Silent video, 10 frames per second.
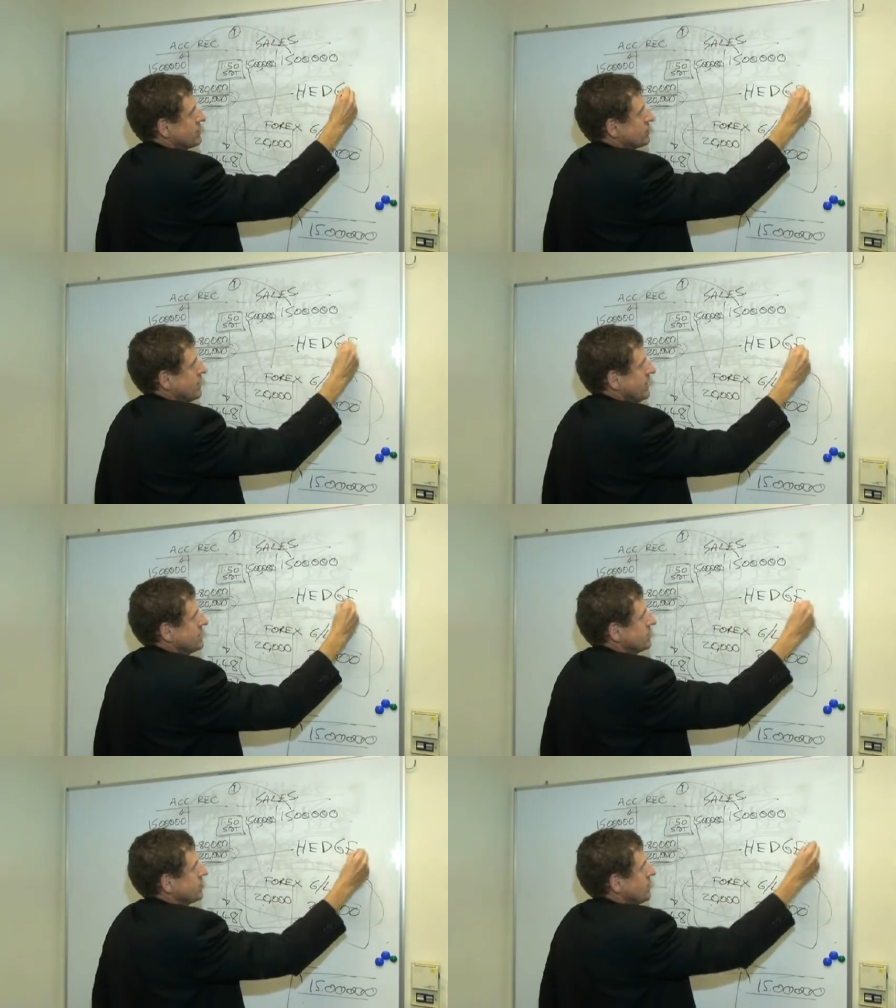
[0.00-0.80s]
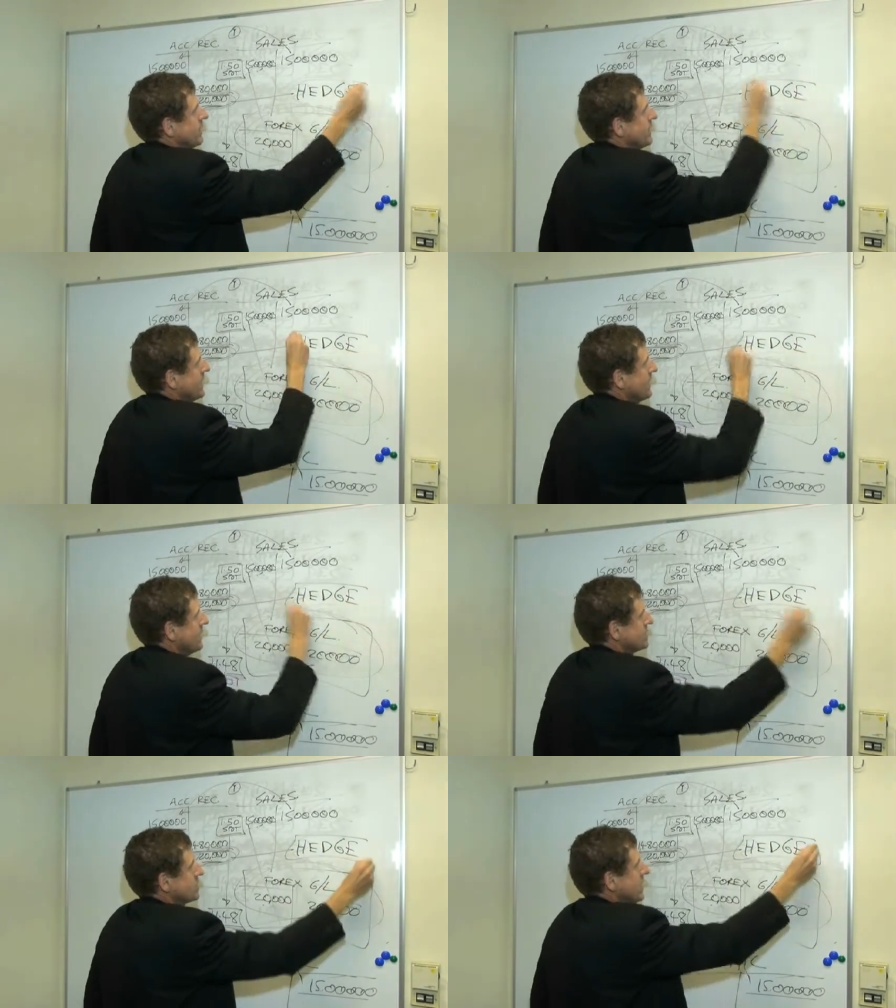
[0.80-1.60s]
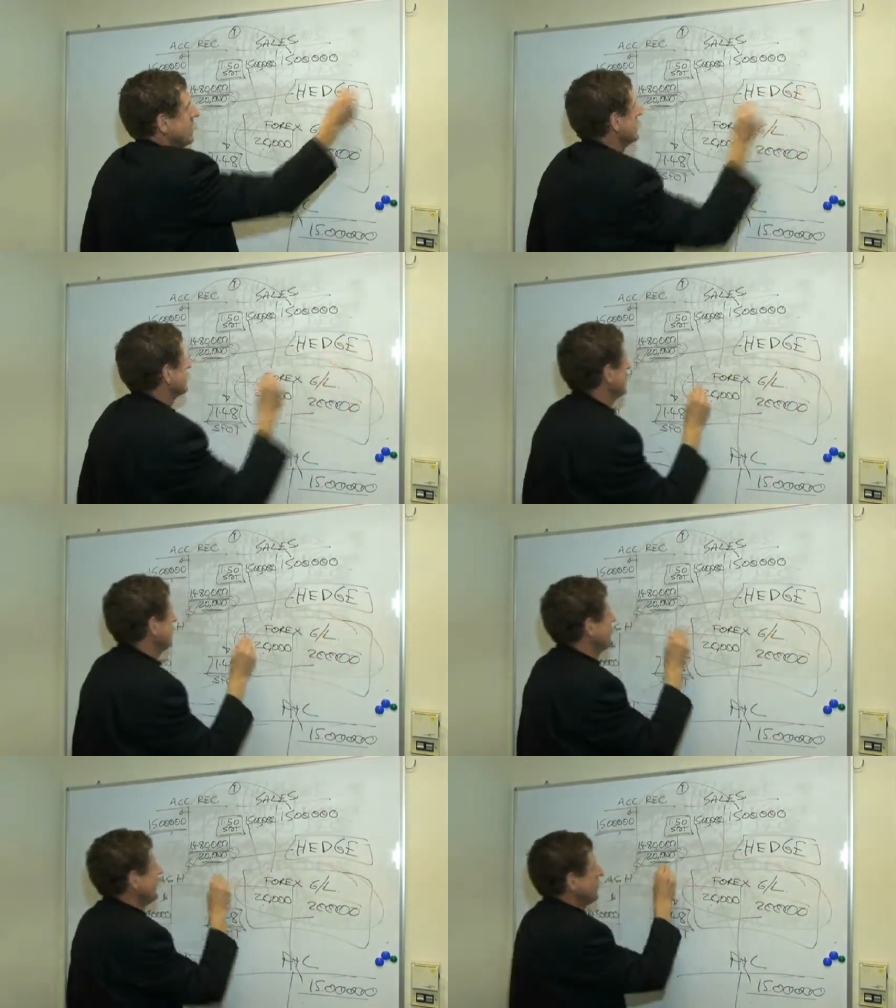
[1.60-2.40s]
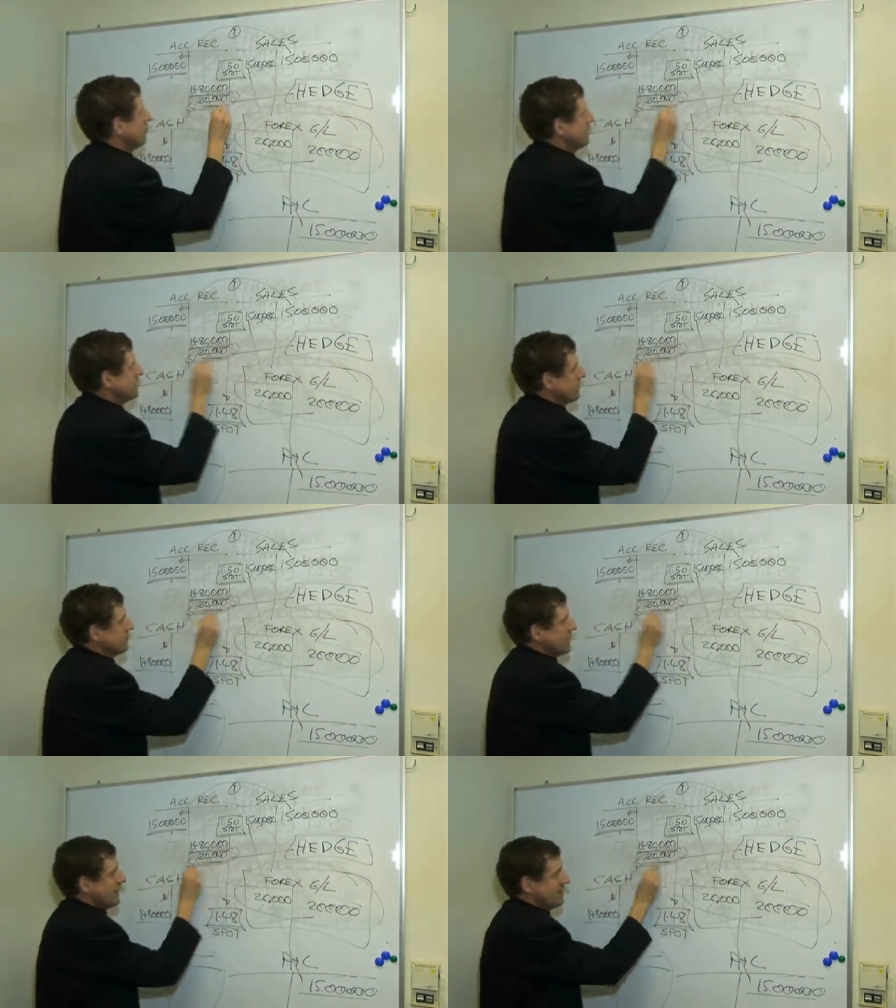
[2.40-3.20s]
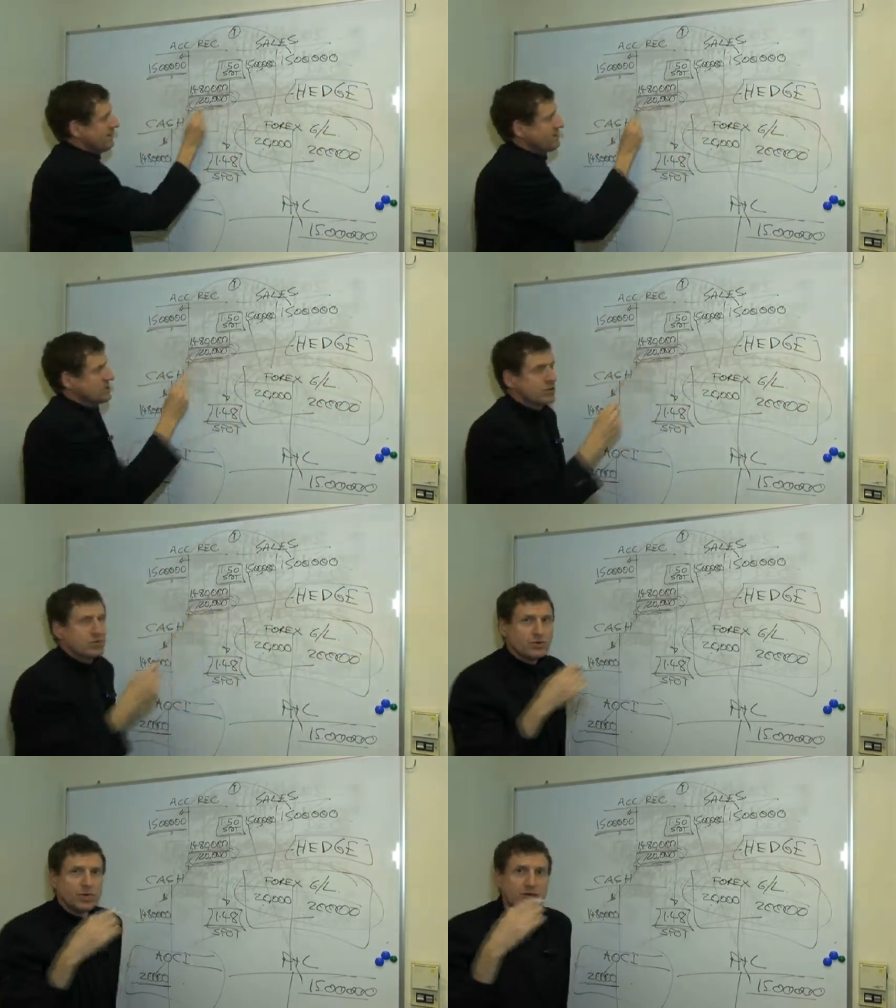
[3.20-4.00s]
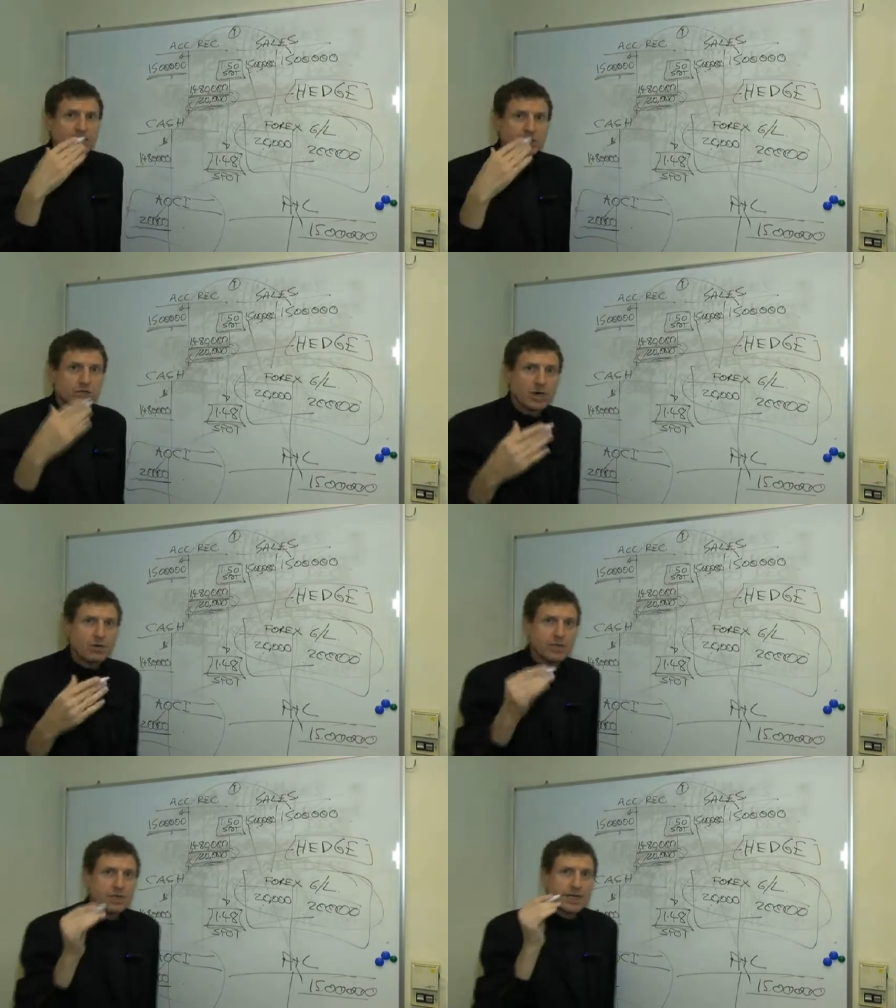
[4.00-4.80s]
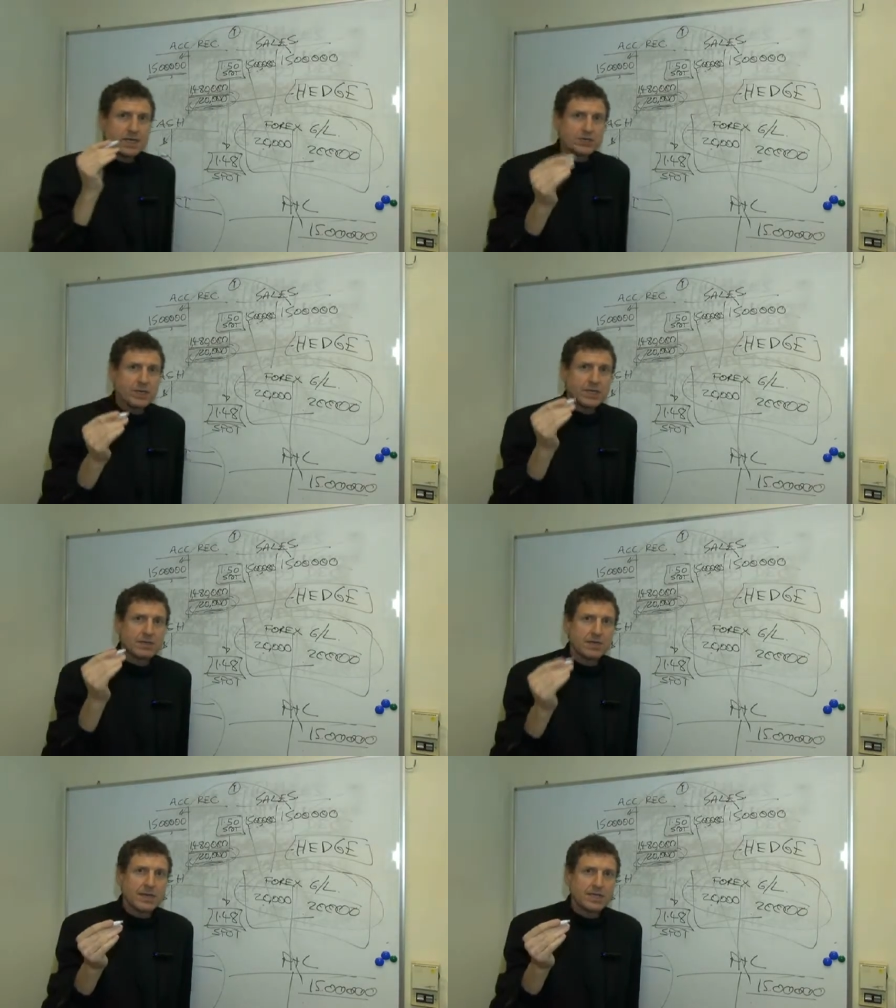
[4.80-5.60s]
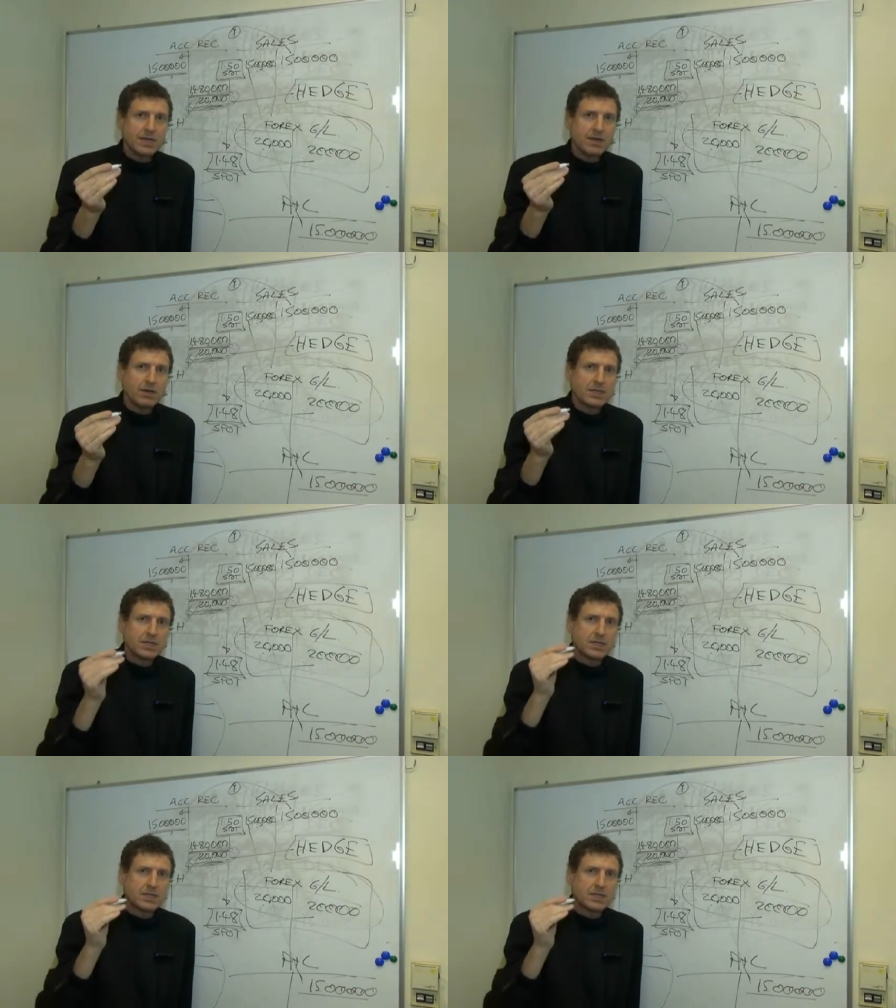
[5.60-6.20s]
We're trying to create a hedge so we don't have to shoulder that 20,000 loss.